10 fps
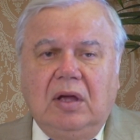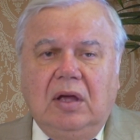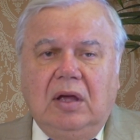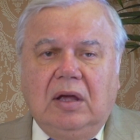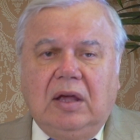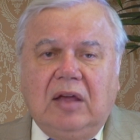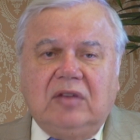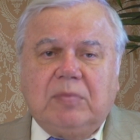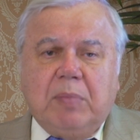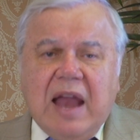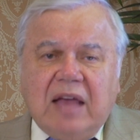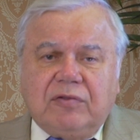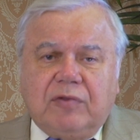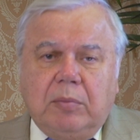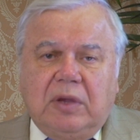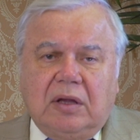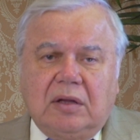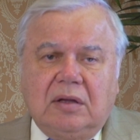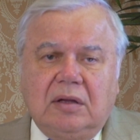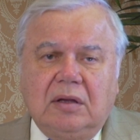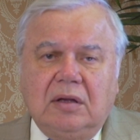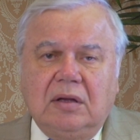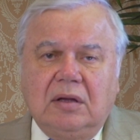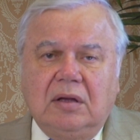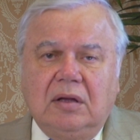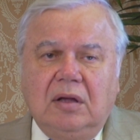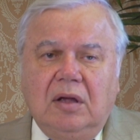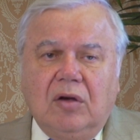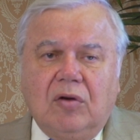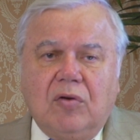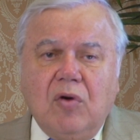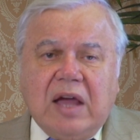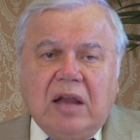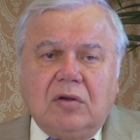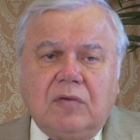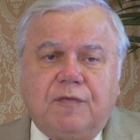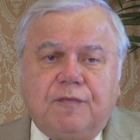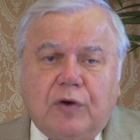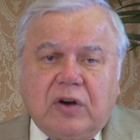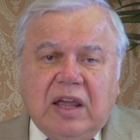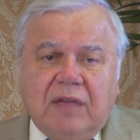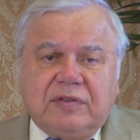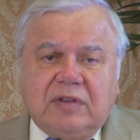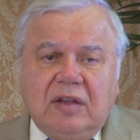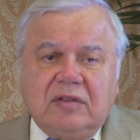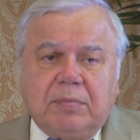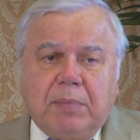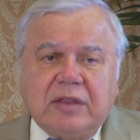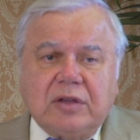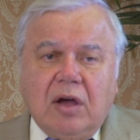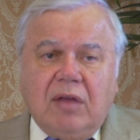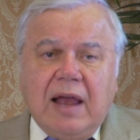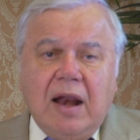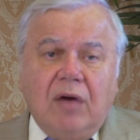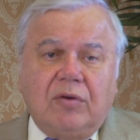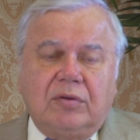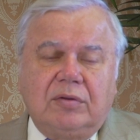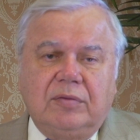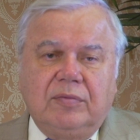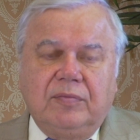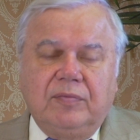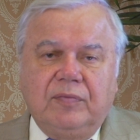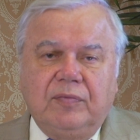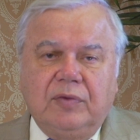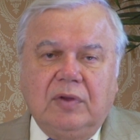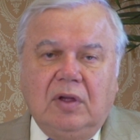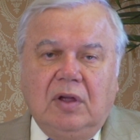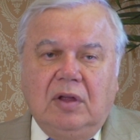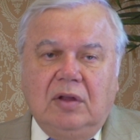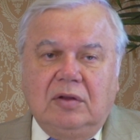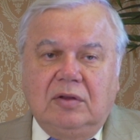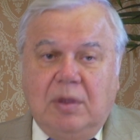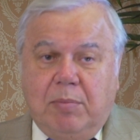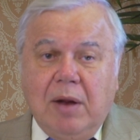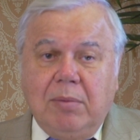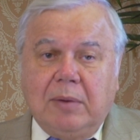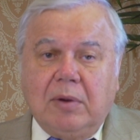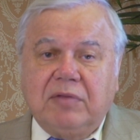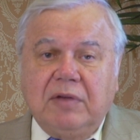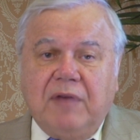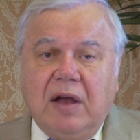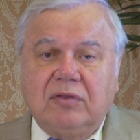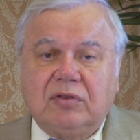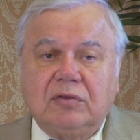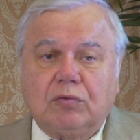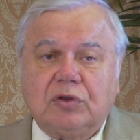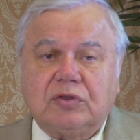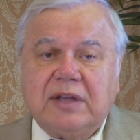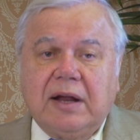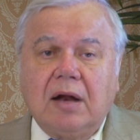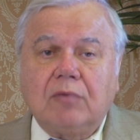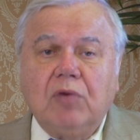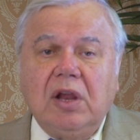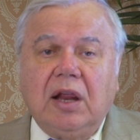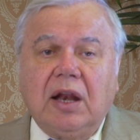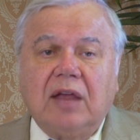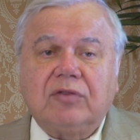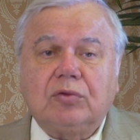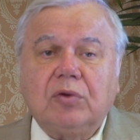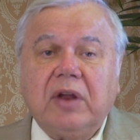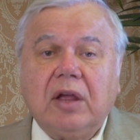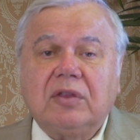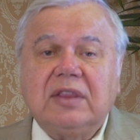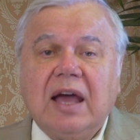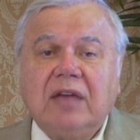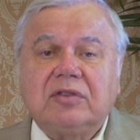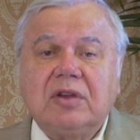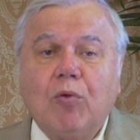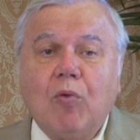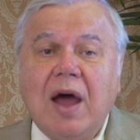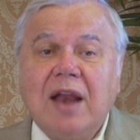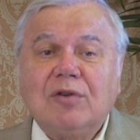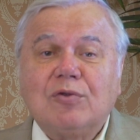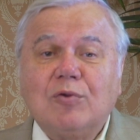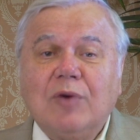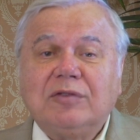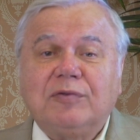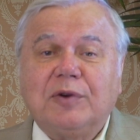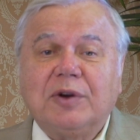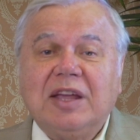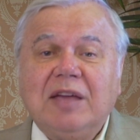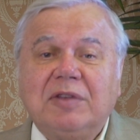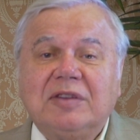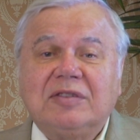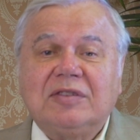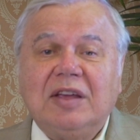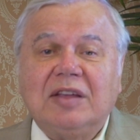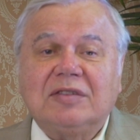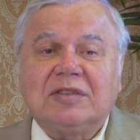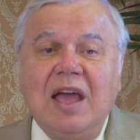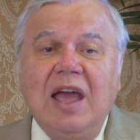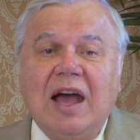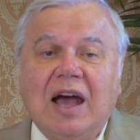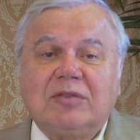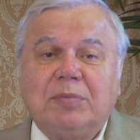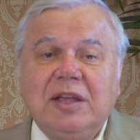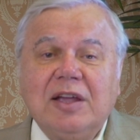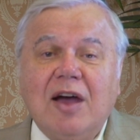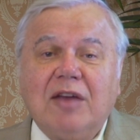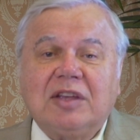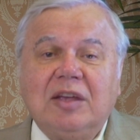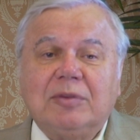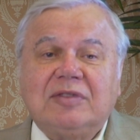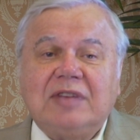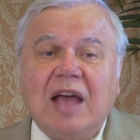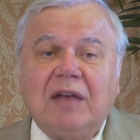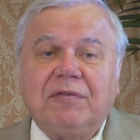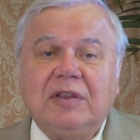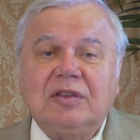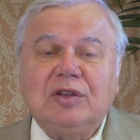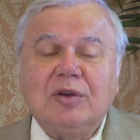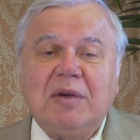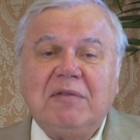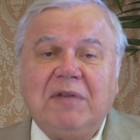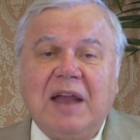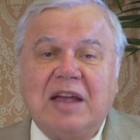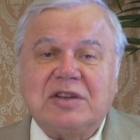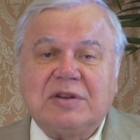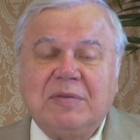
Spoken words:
He is blaspheming. Who can forgive sins but God alone? The problem of the Pharisees was their unwillingness to recognize the one who was forgiven sins as being God himself in human flesh.